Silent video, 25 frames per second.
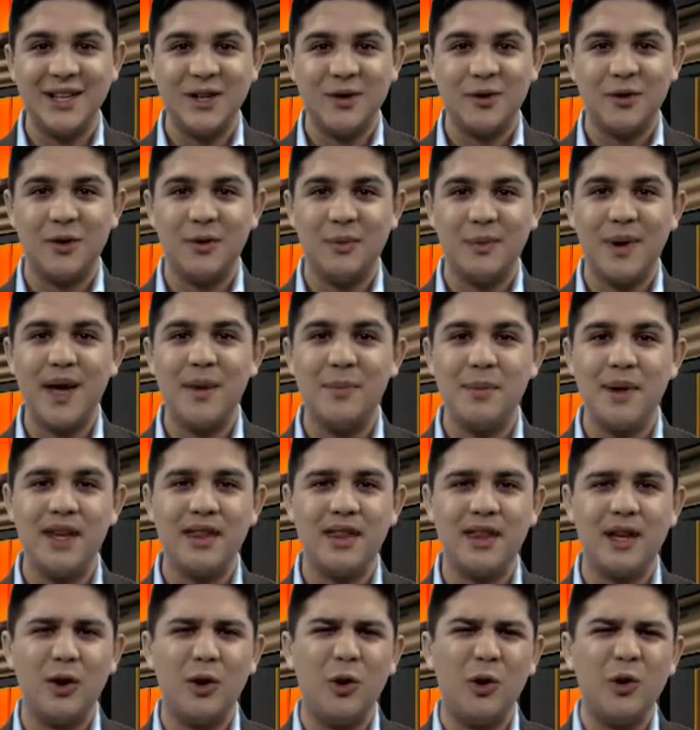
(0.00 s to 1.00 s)
Well, it may be
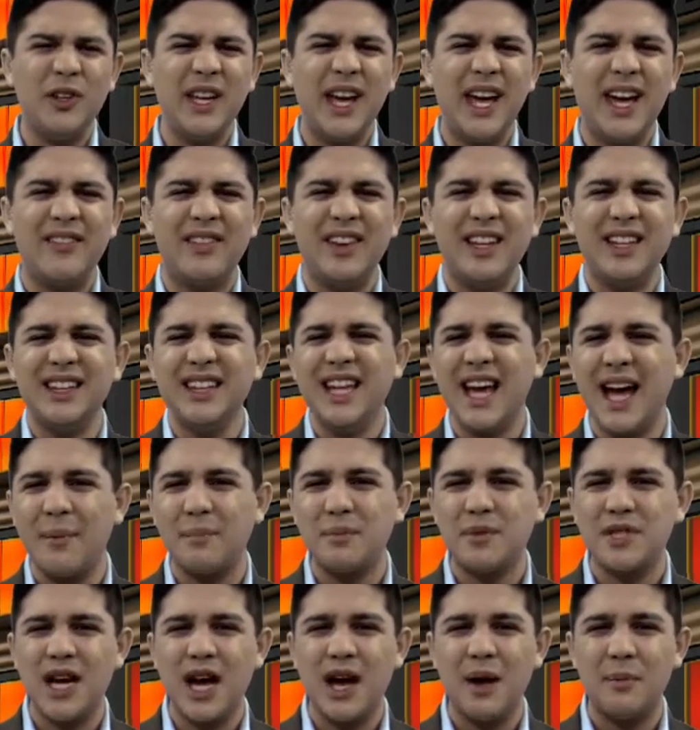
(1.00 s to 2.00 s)
the old heavy
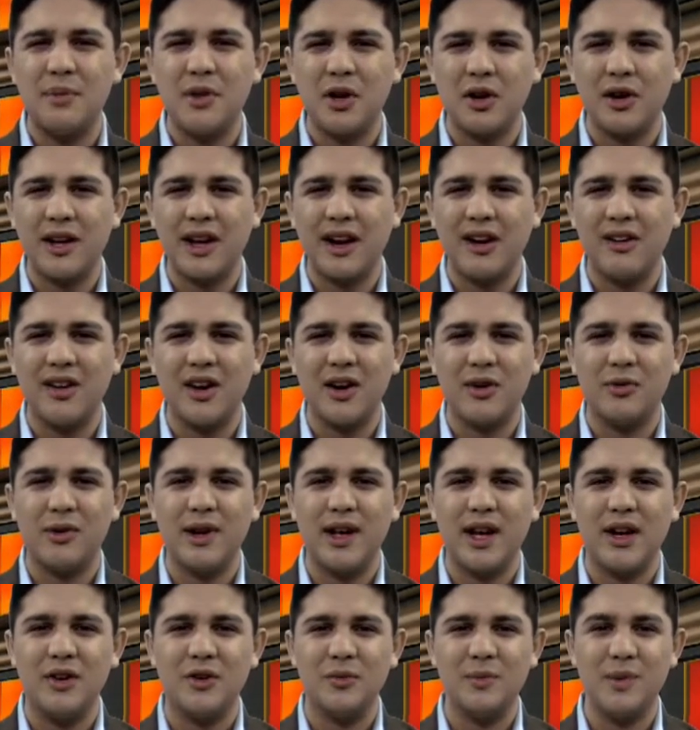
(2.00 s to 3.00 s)
laptop they're carrying
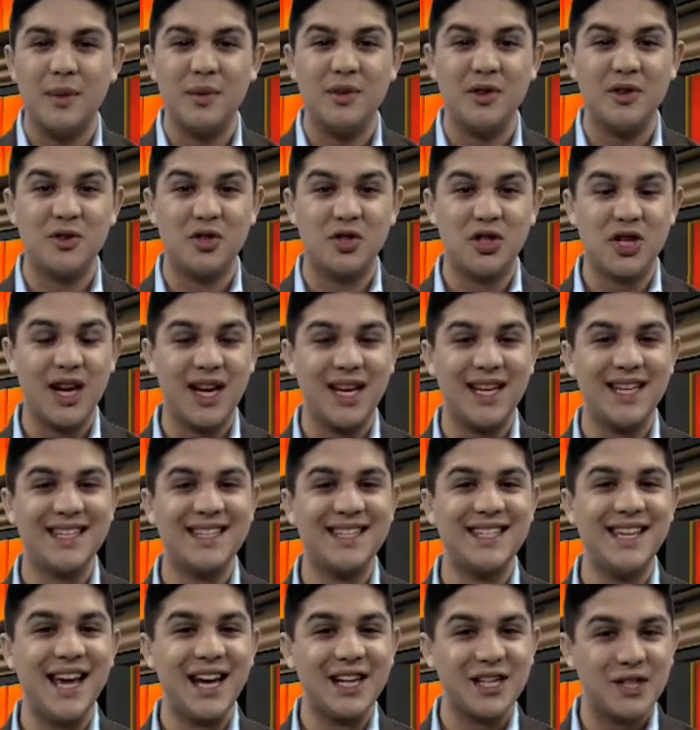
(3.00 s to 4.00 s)
around or maybe those giant
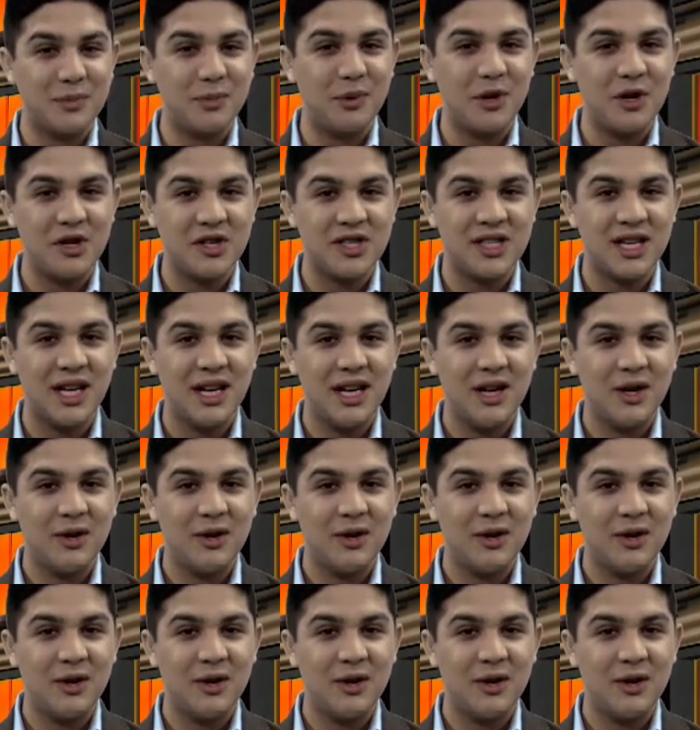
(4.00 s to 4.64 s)
textbooks.